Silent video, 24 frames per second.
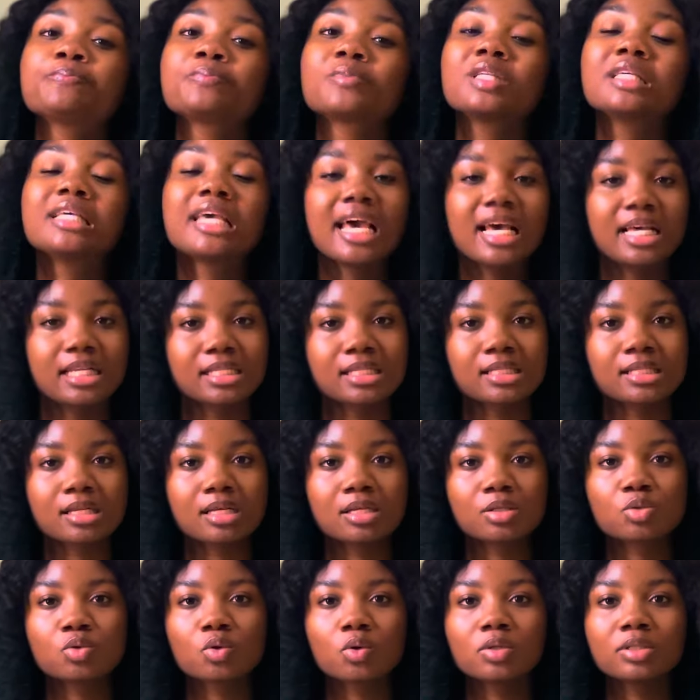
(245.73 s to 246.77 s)

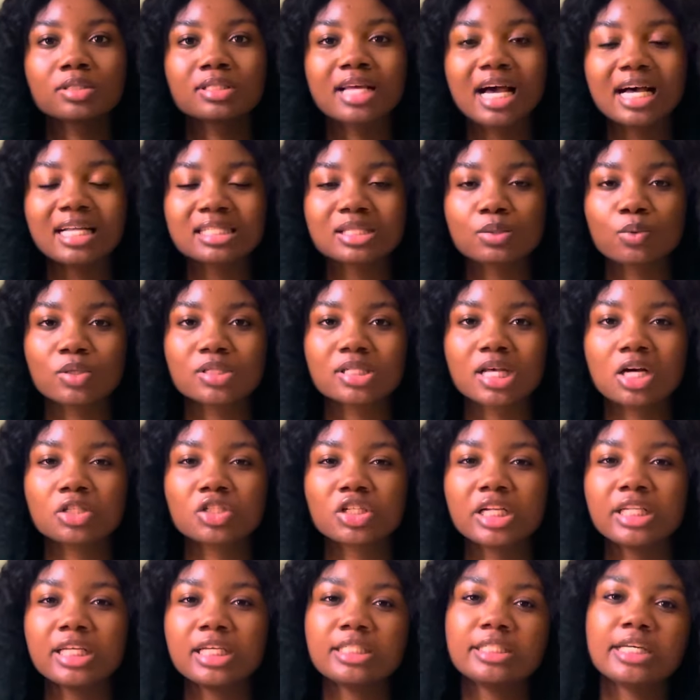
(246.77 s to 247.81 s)
yes, so that was
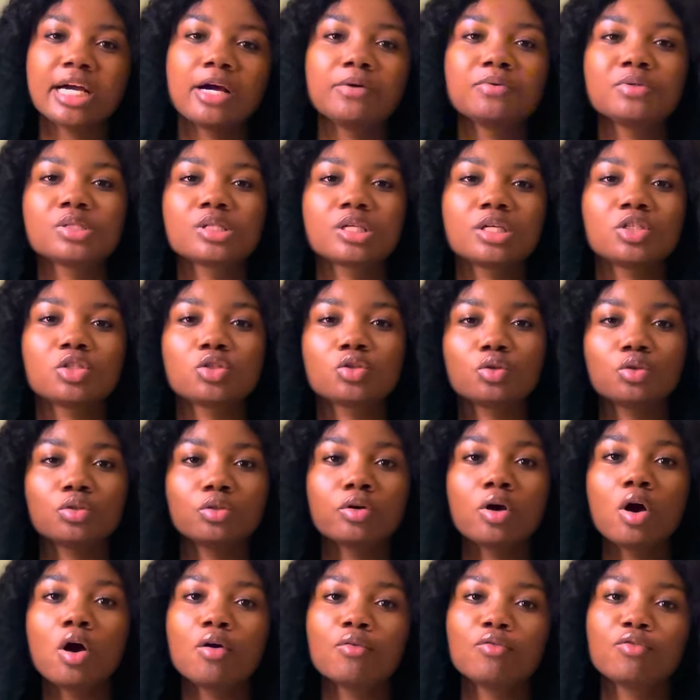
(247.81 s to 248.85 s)
actually a diary
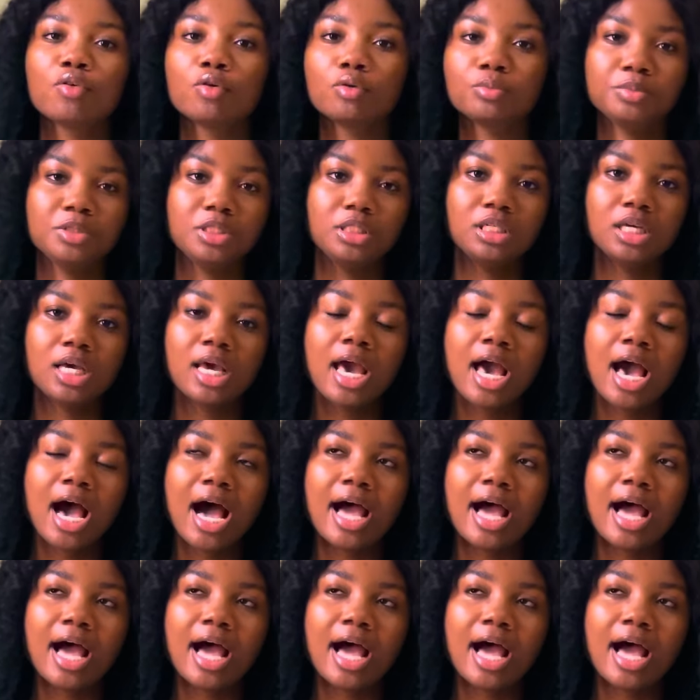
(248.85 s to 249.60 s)
session for me.